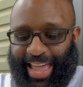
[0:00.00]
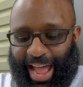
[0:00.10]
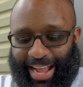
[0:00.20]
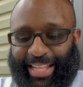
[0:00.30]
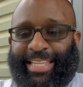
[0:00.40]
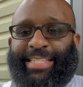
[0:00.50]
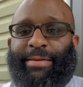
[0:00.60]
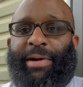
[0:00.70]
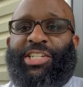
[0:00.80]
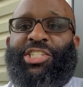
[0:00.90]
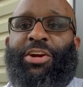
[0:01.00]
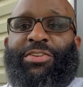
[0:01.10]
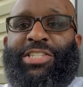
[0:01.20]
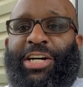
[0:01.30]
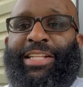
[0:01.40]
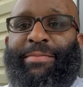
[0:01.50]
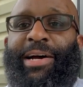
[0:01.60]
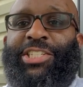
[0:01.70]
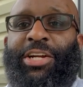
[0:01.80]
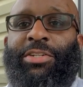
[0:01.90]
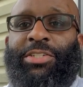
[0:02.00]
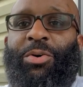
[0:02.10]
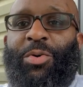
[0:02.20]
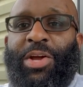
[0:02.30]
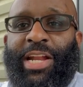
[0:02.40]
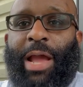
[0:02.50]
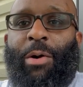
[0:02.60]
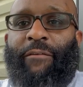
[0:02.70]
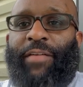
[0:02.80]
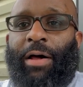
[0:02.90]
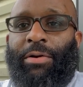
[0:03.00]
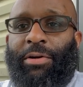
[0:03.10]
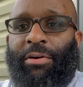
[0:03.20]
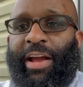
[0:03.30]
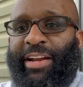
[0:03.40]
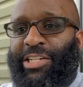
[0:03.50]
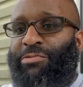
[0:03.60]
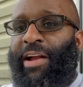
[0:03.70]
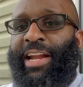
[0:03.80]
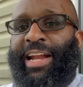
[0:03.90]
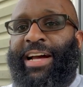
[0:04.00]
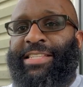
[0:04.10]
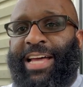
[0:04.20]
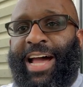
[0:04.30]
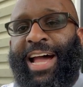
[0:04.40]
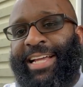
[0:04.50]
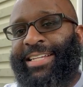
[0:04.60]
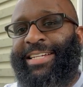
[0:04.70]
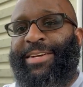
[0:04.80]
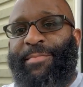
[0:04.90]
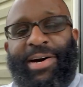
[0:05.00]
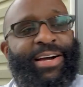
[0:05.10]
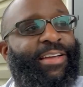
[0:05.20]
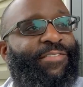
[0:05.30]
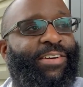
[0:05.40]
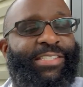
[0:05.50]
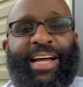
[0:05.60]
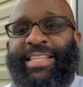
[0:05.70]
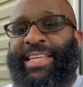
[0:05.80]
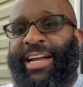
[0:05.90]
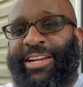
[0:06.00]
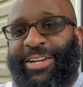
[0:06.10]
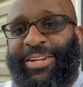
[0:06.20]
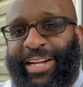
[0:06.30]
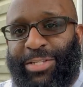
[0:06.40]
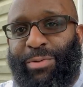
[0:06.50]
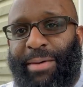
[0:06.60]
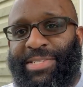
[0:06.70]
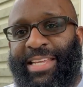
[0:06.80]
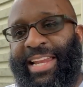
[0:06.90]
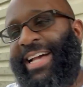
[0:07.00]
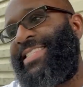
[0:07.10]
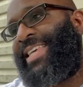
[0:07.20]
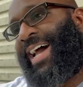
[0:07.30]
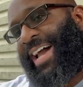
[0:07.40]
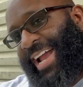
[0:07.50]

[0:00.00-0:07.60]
I got these in my shirt, tucked in my shirt, so they won't fall on the ground. It's raining outside, but it feels nice out here. That's why I'm sitting outside.